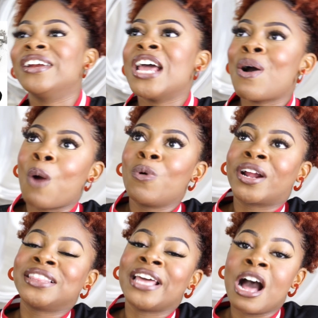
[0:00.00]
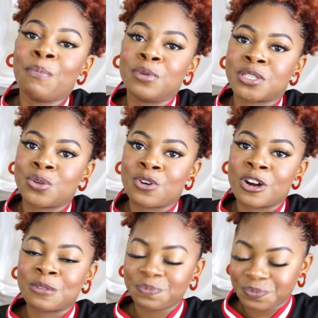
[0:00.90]
now I work at the Apple
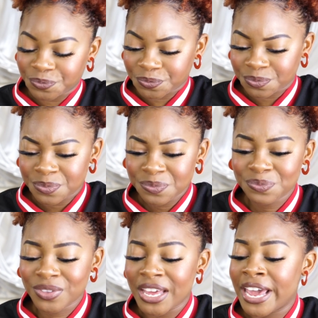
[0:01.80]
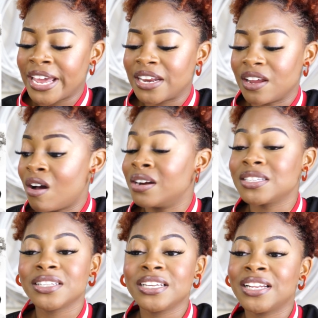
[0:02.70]
store, and
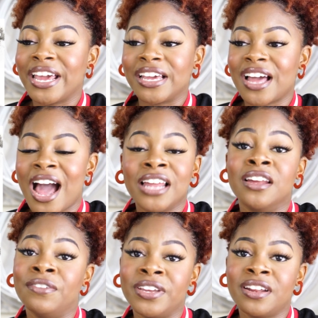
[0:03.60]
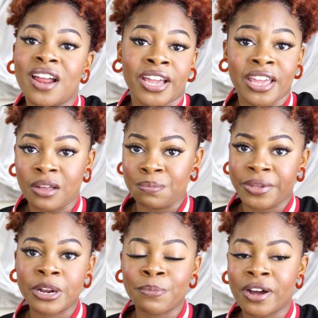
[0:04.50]
honestly, like, I love it. I can't
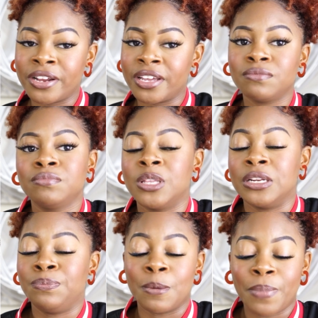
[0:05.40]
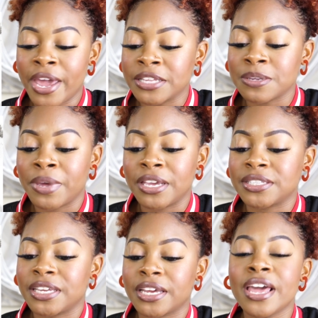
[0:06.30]
complain about it. The pay is
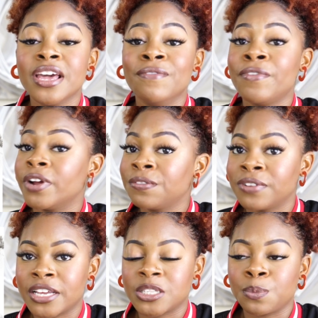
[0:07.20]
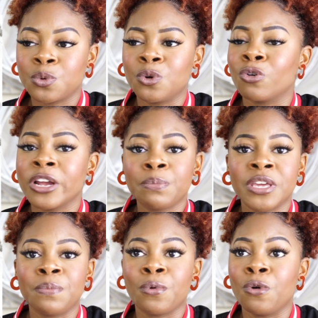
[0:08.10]
amazing, very flexible, great
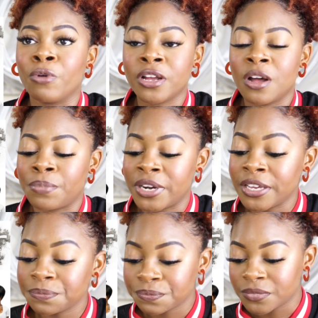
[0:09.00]
people, great company.